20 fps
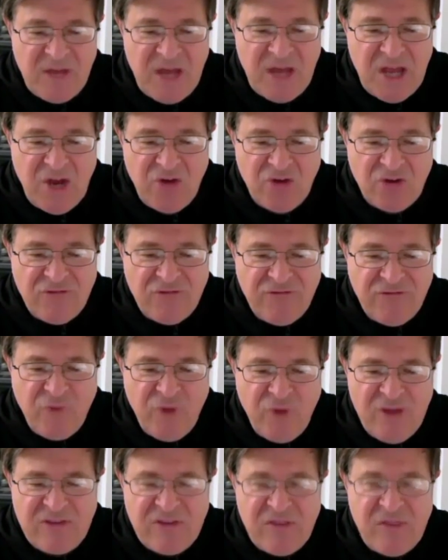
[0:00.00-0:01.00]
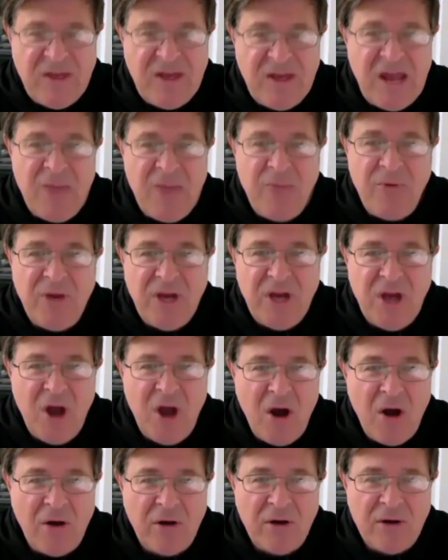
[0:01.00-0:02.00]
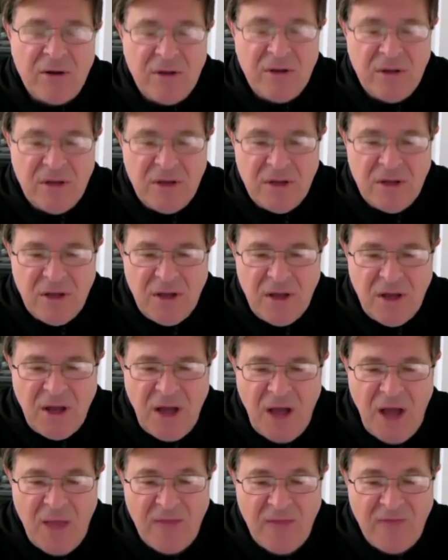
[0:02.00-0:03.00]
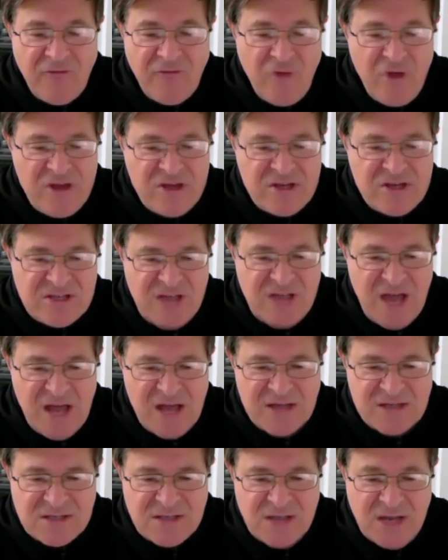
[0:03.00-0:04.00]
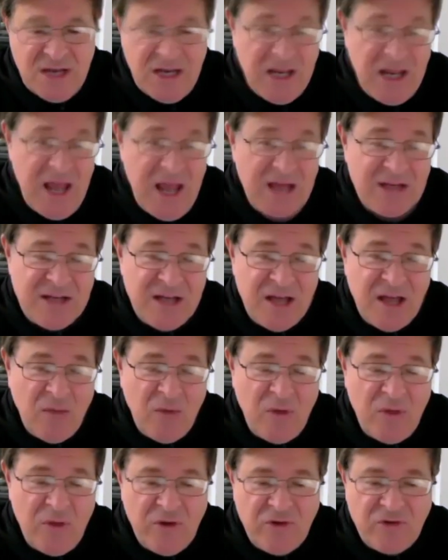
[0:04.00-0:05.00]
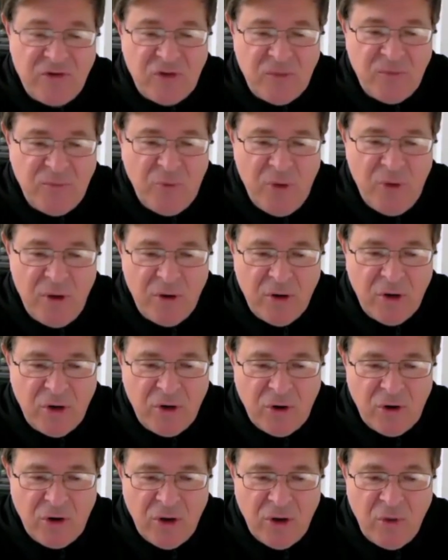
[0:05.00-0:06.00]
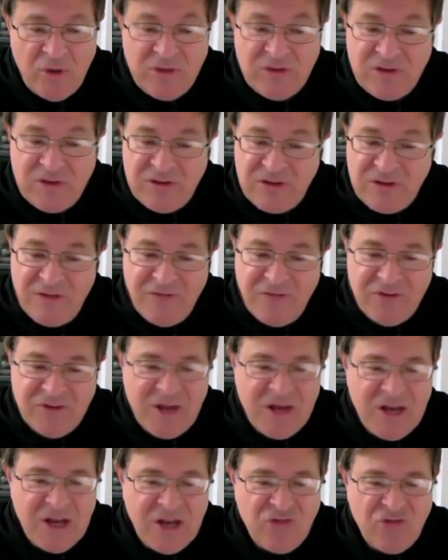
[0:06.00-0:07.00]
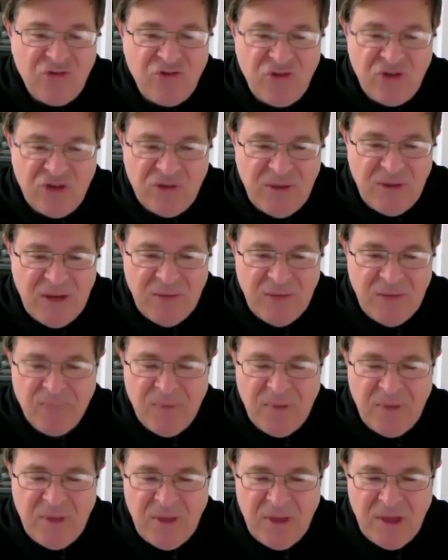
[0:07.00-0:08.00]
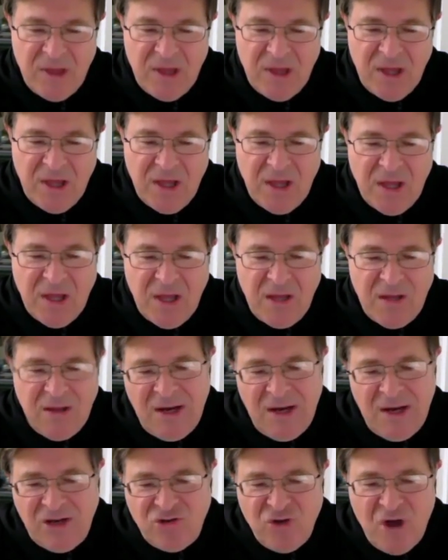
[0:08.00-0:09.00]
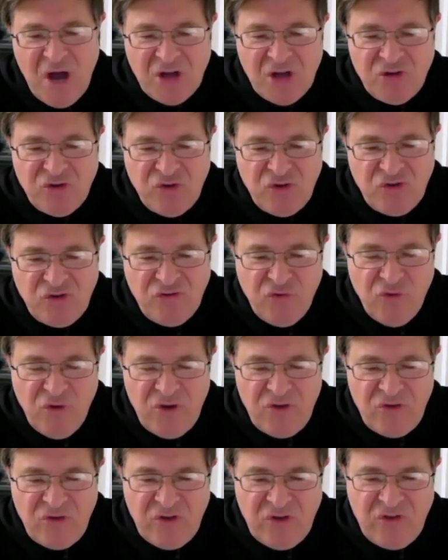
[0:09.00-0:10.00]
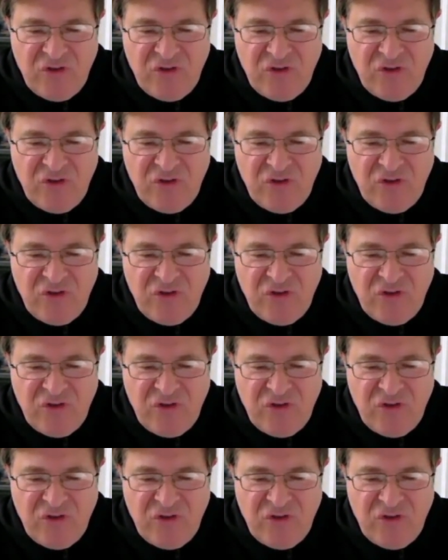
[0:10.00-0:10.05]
He hears a voice in the neighboring yard. And the voice says, and he can't tell whether it's a boy or a girl, which itself is kind of interesting to me, an androgynous voice.